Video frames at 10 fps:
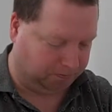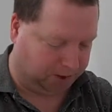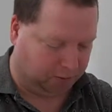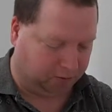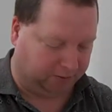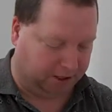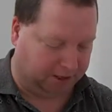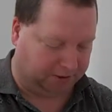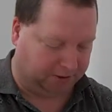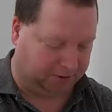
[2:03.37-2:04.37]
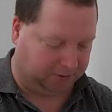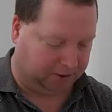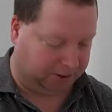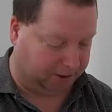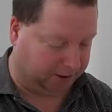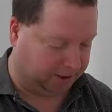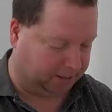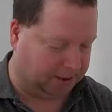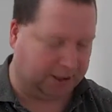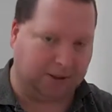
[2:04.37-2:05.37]
I moved on to, uh, and I
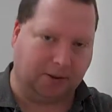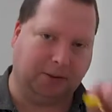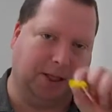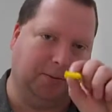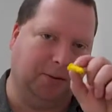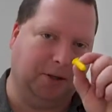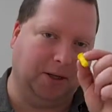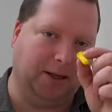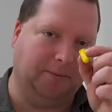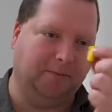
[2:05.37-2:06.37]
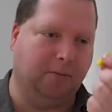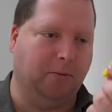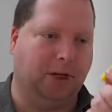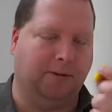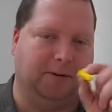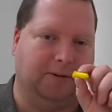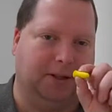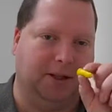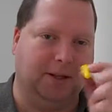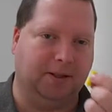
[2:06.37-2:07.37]
mean, these are cheap. You can get them for probably 50
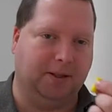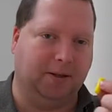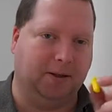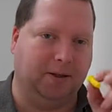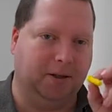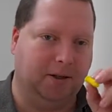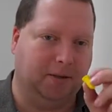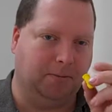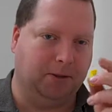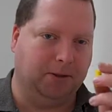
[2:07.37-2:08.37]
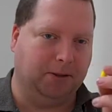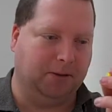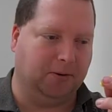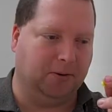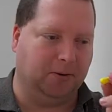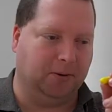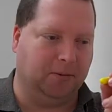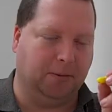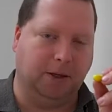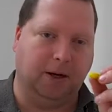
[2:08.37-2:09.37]
cents at a music store or
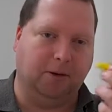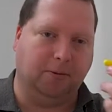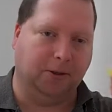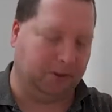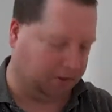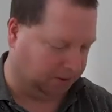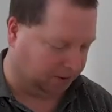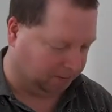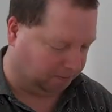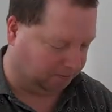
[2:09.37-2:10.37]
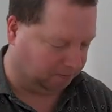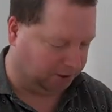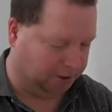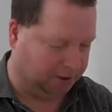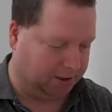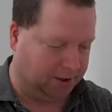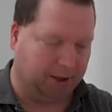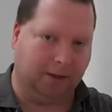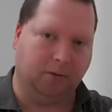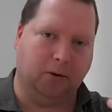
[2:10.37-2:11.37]
maybe a hardware store or something,
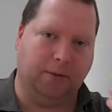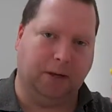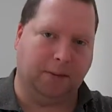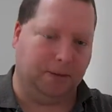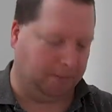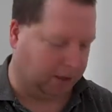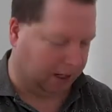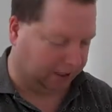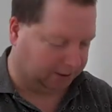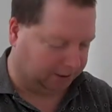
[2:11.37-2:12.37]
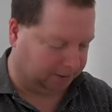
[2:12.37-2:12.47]
um, or you buy a big box.